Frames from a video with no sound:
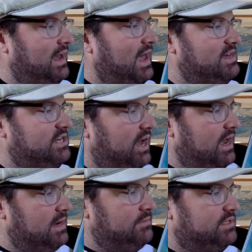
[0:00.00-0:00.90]
At
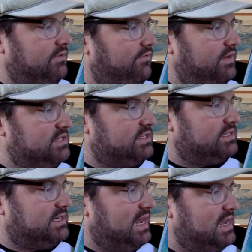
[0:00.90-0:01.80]
times, the fish
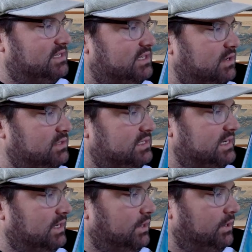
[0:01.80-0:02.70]
stay so
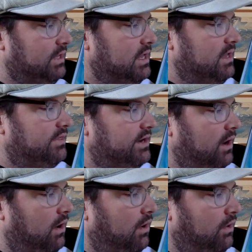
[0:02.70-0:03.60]
still that
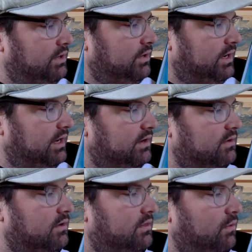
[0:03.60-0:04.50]
all you can
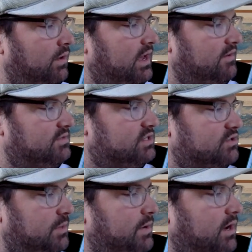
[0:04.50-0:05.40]
hear are the waves
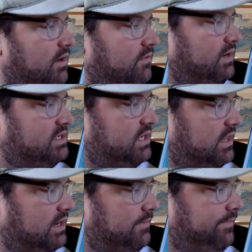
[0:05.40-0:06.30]
tripping over each
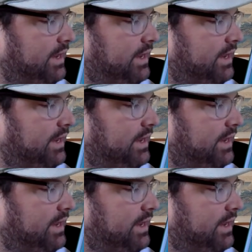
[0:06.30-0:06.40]
other.